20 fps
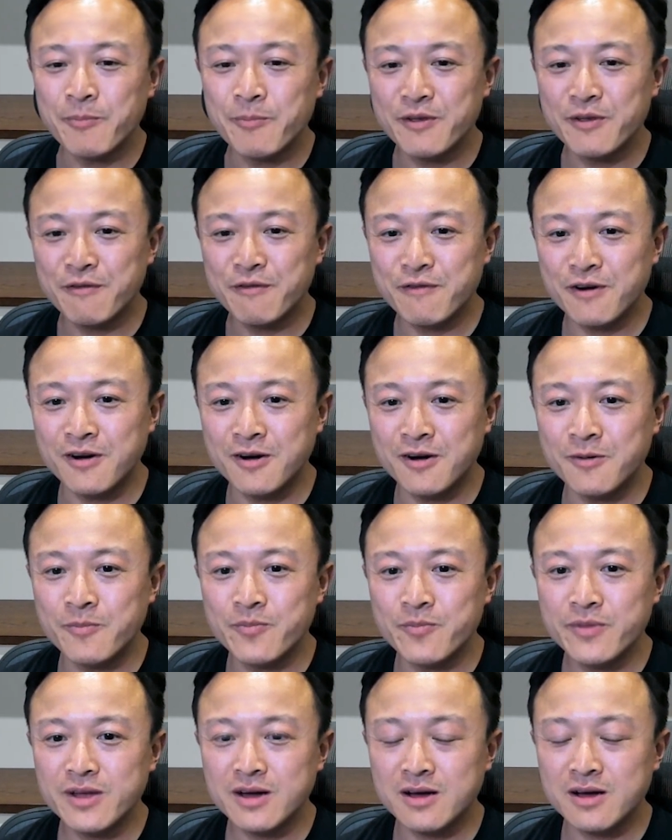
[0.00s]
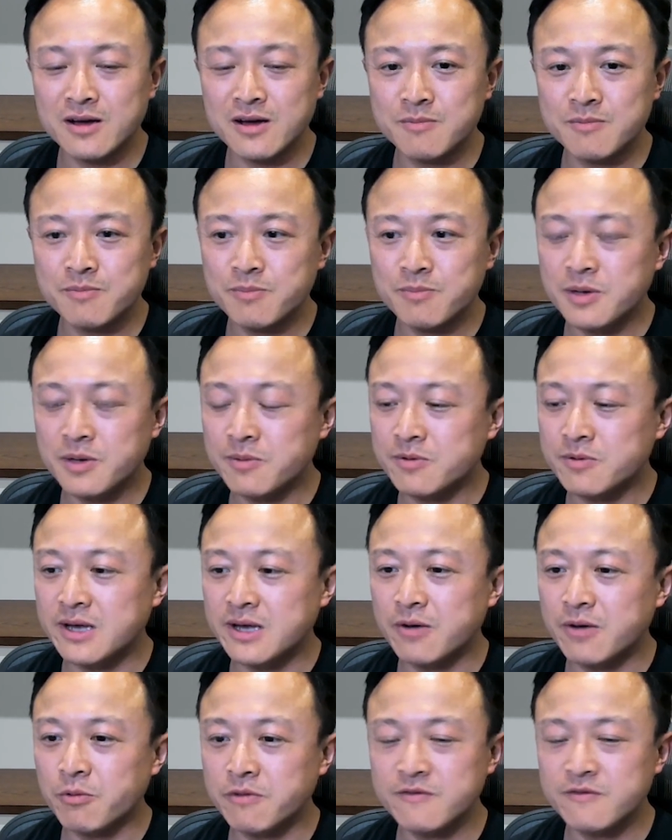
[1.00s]
From people
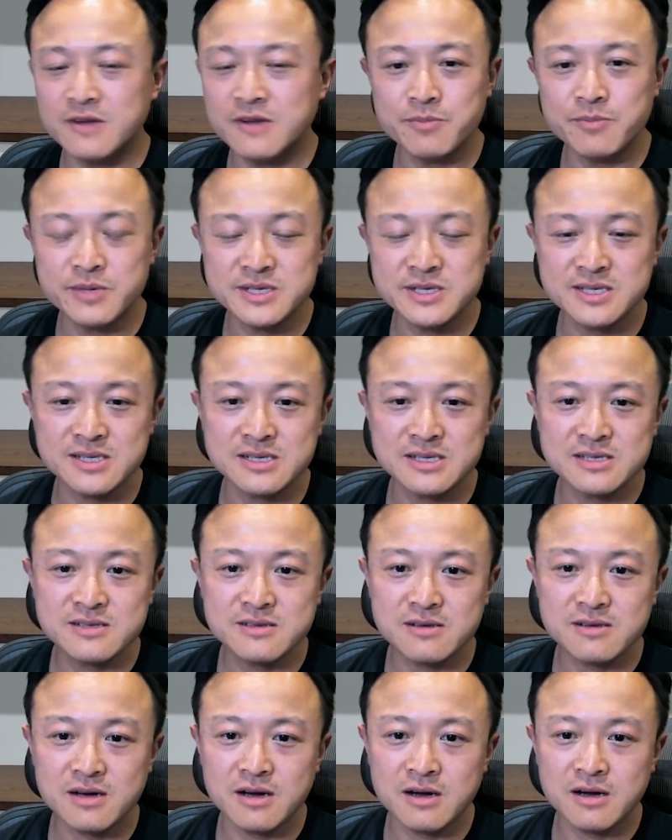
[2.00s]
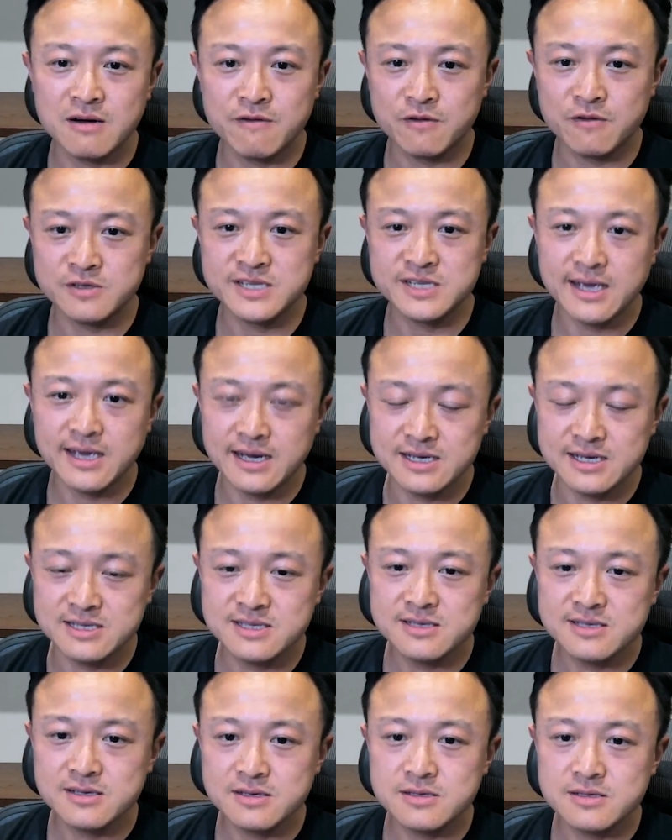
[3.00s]
that we've done business for
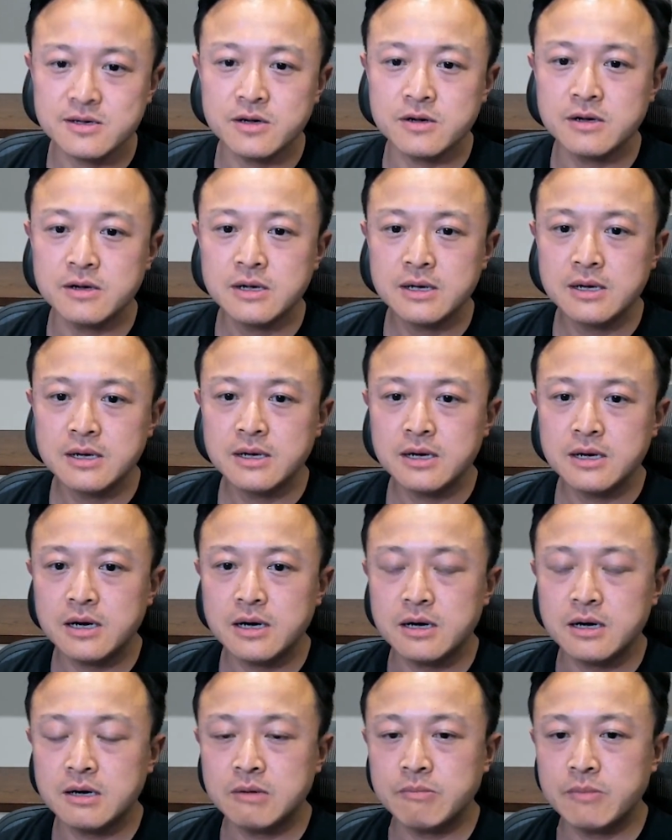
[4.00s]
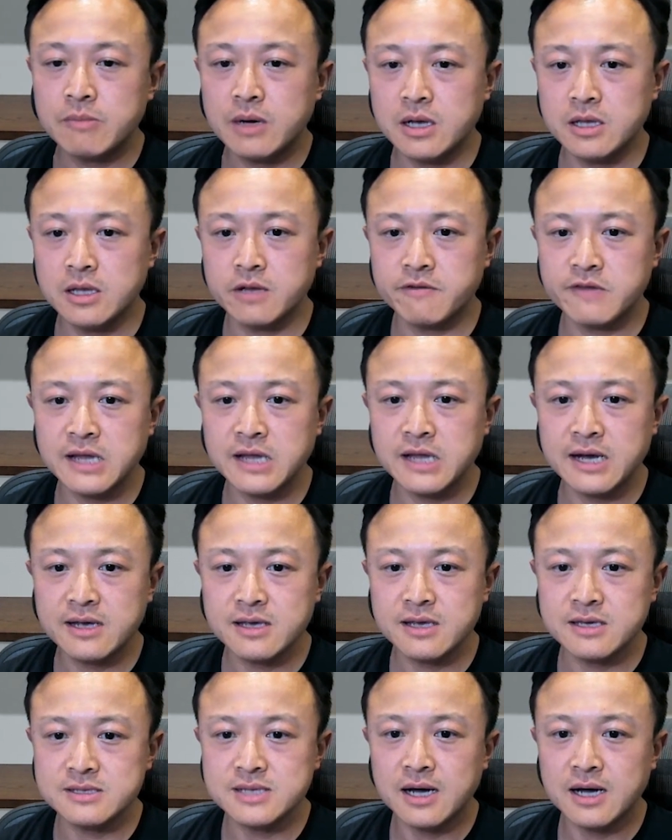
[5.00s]
decades. So a lot of that
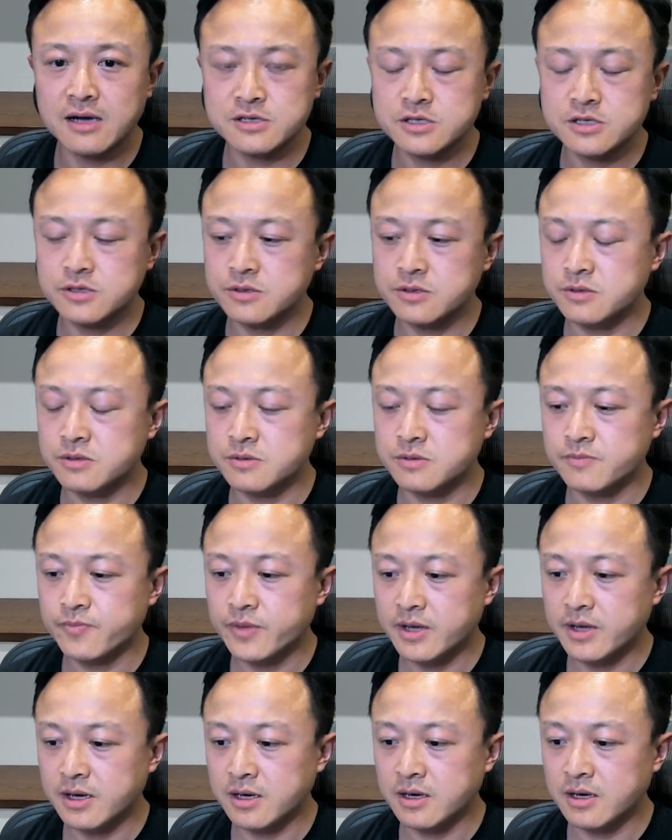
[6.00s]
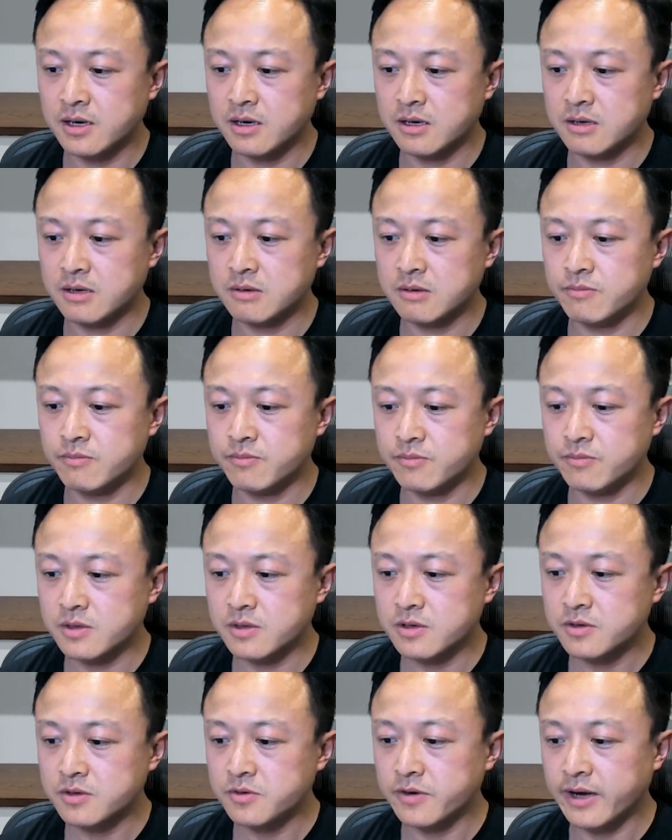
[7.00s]
is hard to
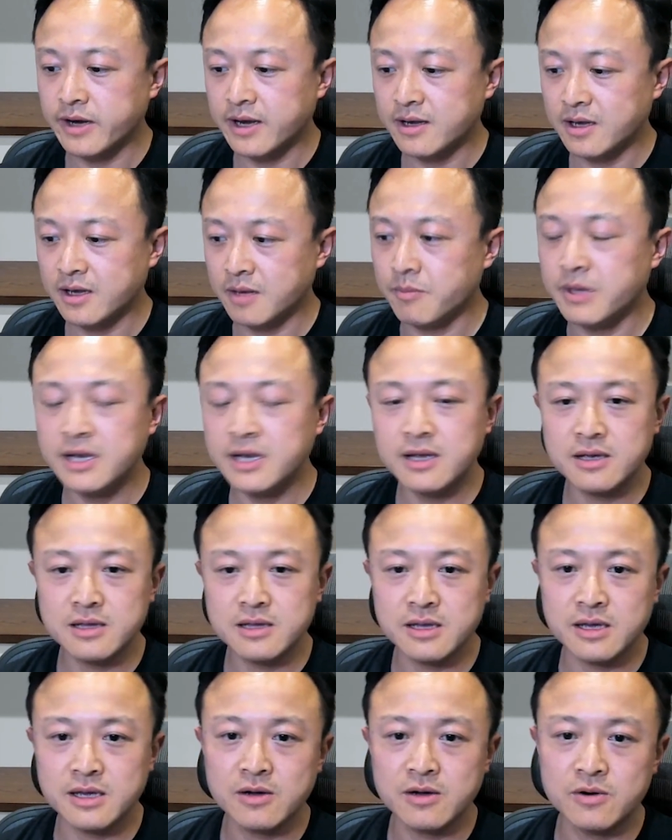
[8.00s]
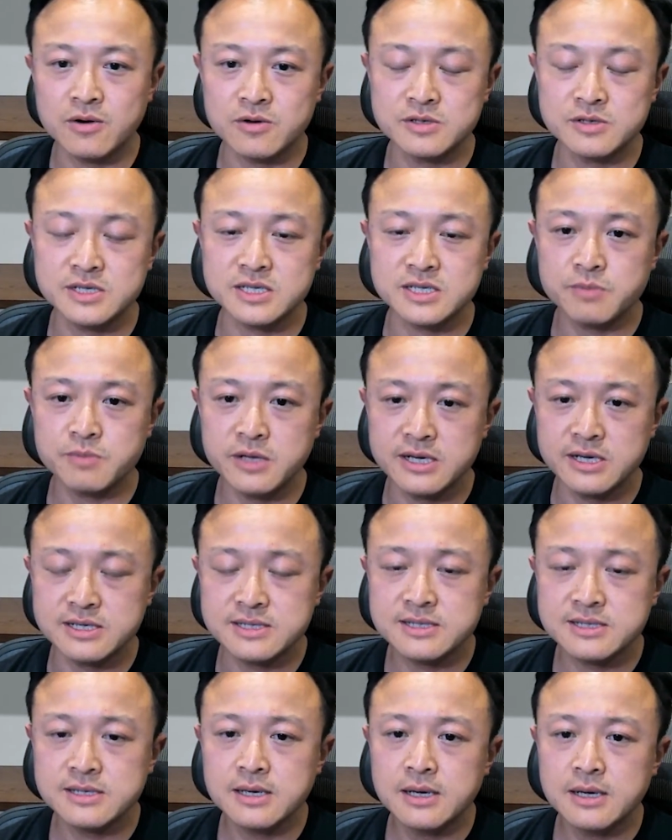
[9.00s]
create immediately or
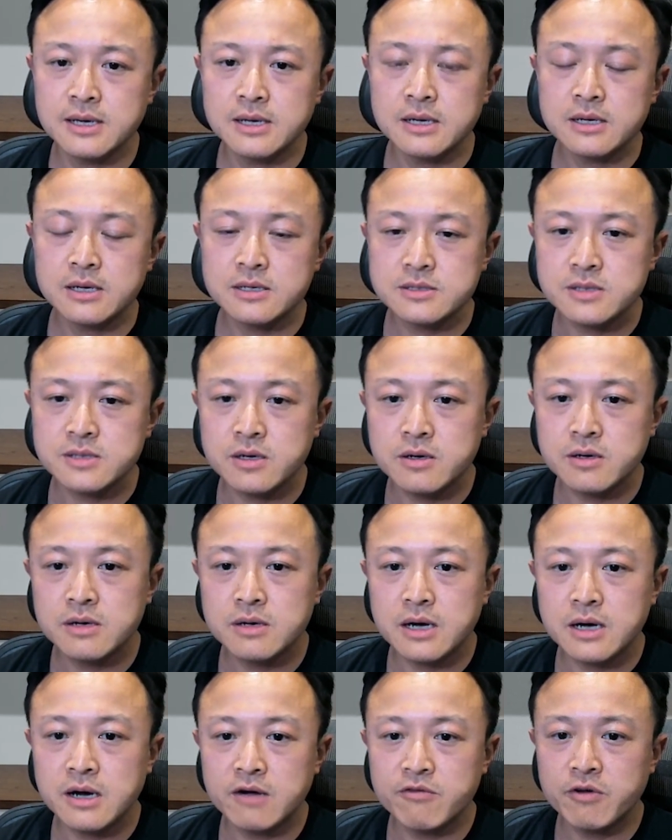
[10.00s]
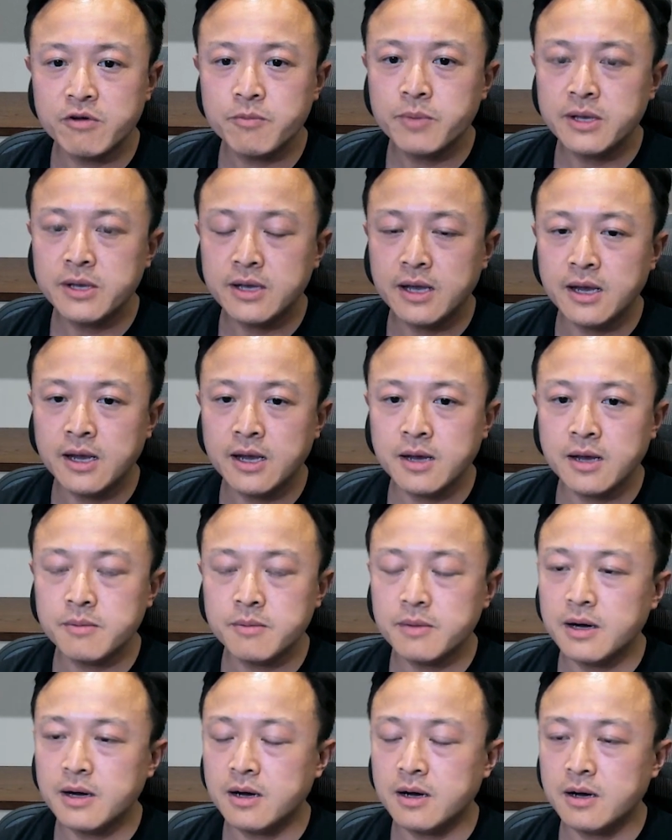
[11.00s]
displace. So we've been in
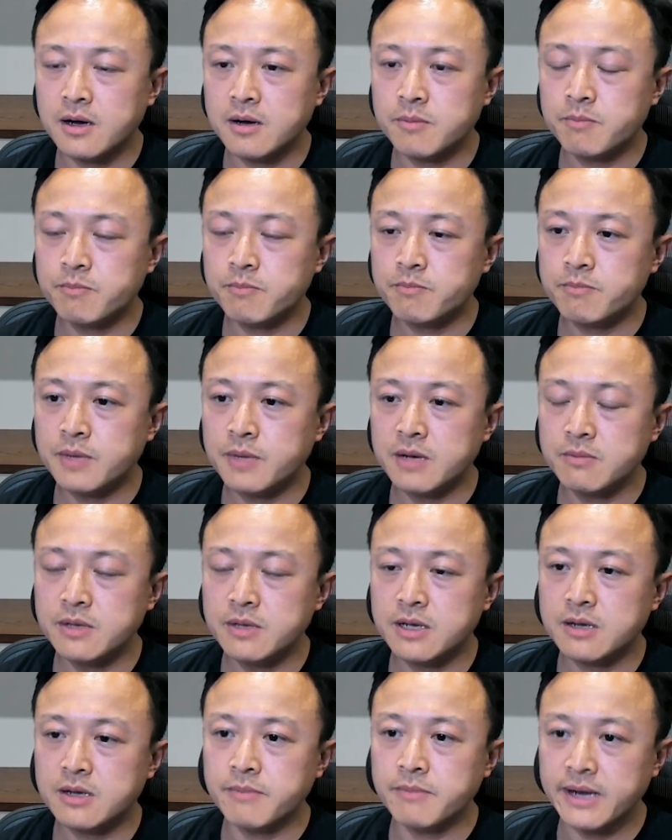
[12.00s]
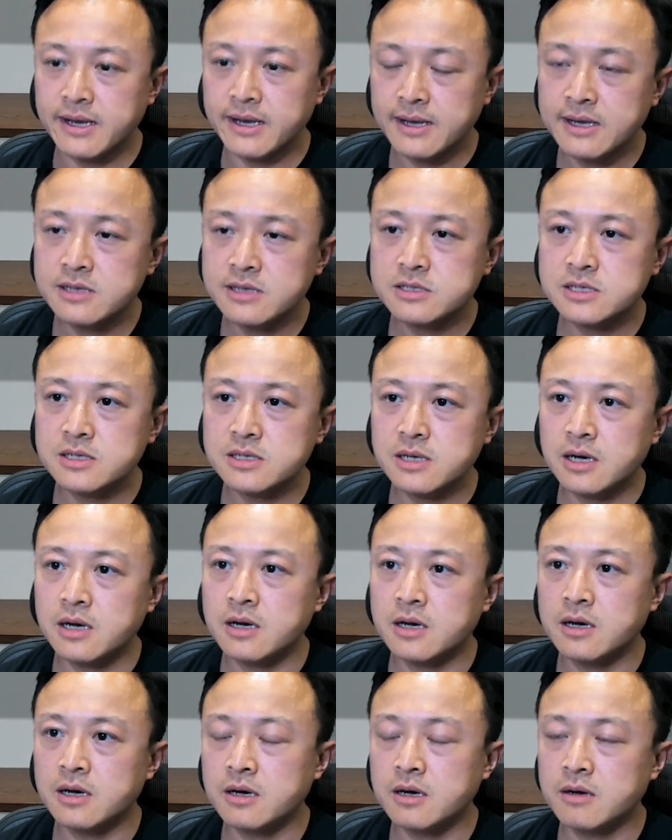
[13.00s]
public mainnet.
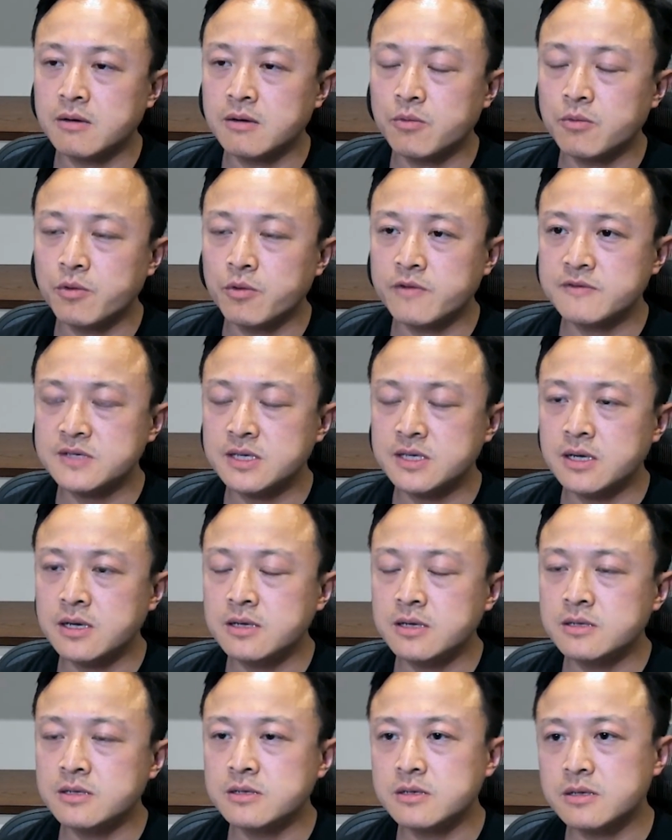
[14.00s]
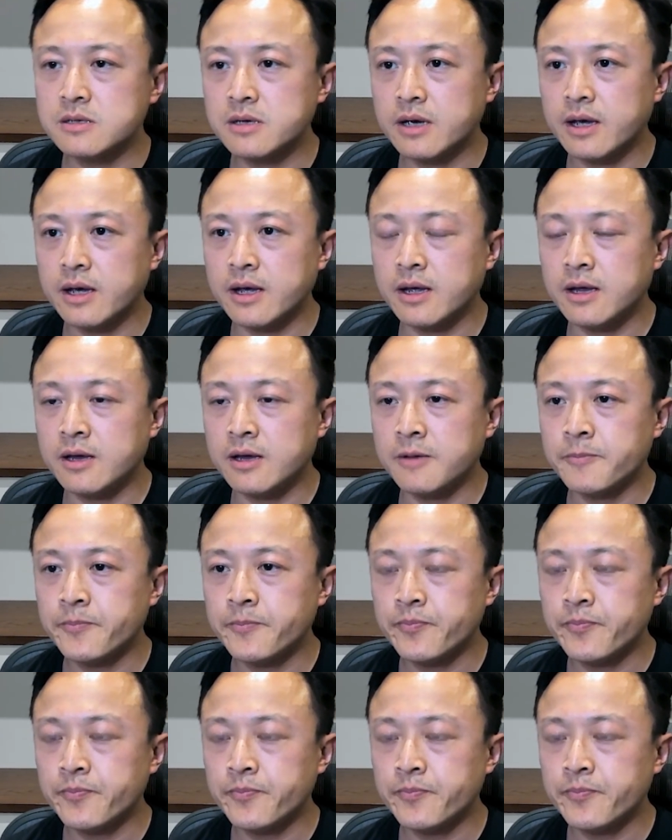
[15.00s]
We've seen a